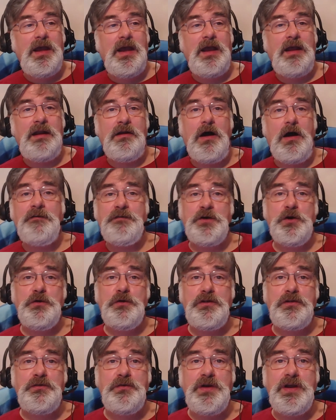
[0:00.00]
And off
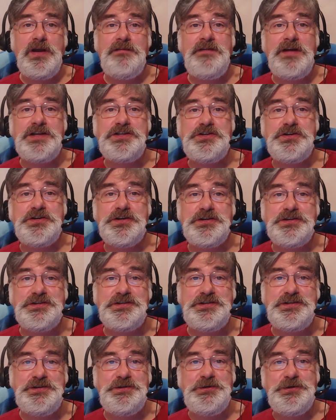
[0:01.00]
go the three
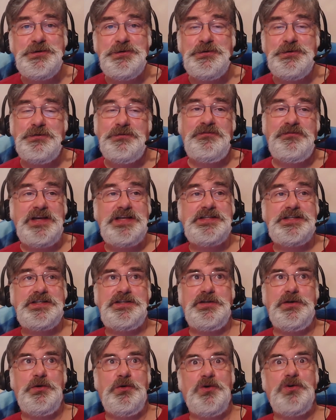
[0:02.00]
adventurers to
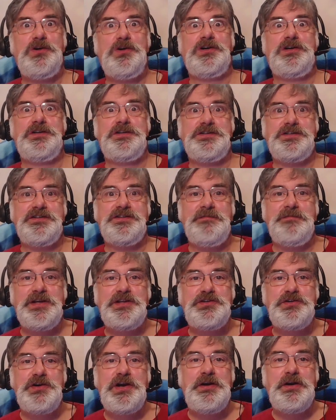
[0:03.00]
face the horrors of
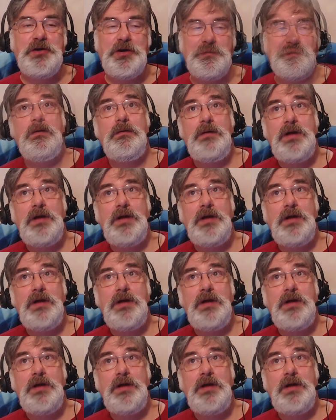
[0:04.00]
Myth Draenor.